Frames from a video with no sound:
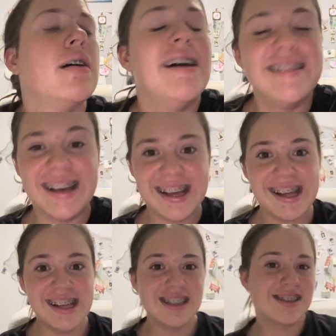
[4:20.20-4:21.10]
Okay,
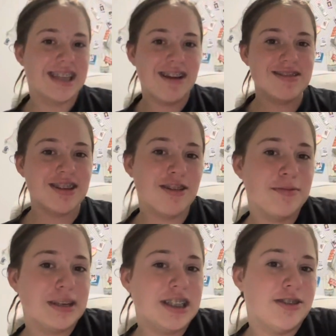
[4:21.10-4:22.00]
so that was all
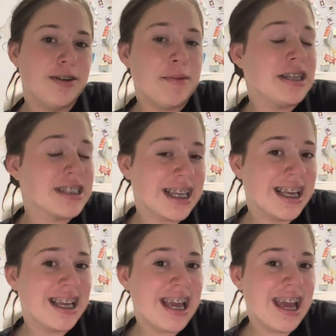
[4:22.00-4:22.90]
of me doing my
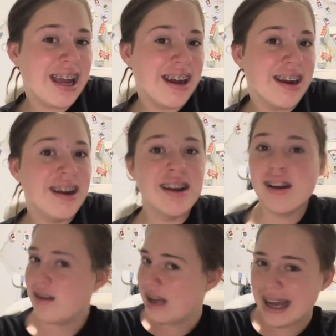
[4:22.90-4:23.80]
skincare
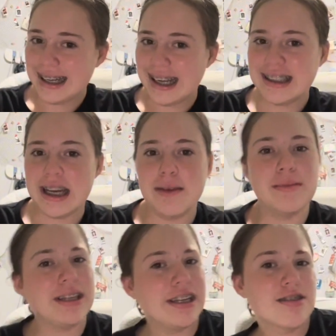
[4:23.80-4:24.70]
at
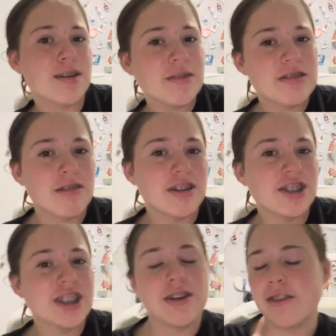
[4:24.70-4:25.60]
nighttime. Thank you so much for
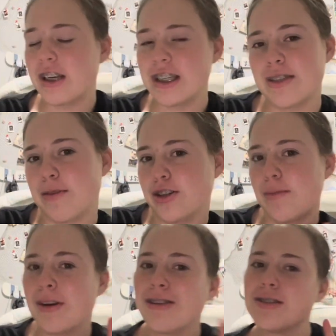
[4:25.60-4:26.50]
watching. Don't forget to smash
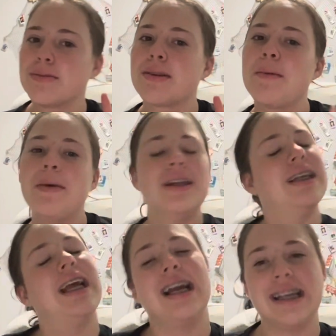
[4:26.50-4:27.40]
that big red subscribe button
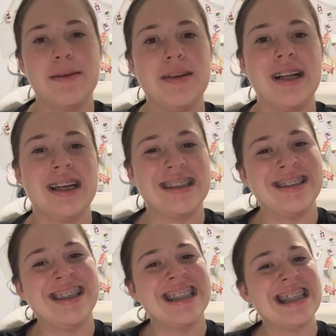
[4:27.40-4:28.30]
and give me a like.
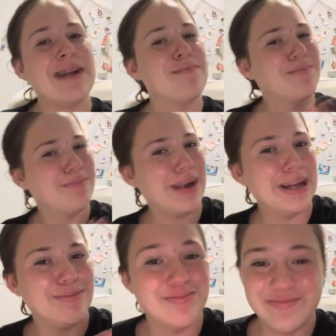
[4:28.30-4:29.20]
Until next time,
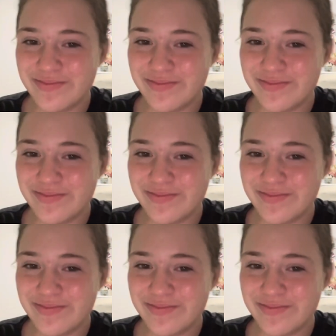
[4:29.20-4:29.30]
bye.